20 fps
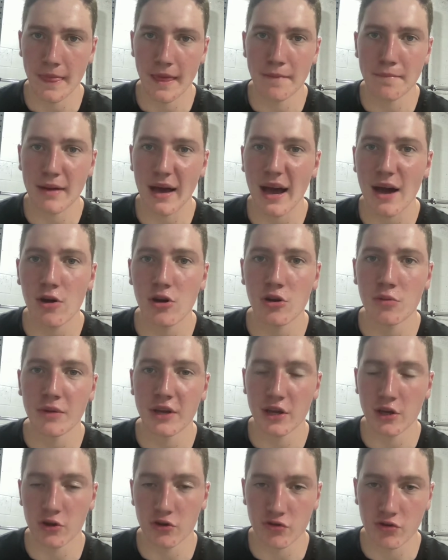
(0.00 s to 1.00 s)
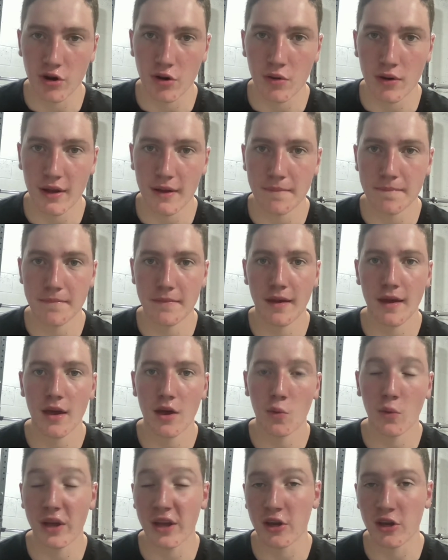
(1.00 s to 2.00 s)
But how can we control it?
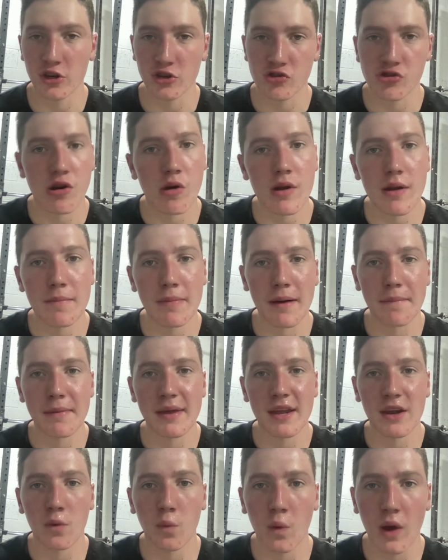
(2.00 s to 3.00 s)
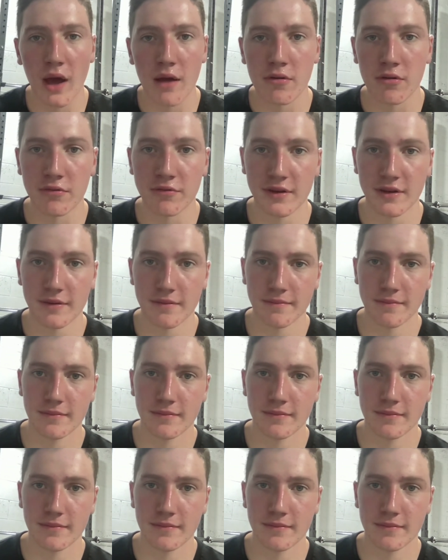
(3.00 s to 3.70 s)
We can control it by being aware of it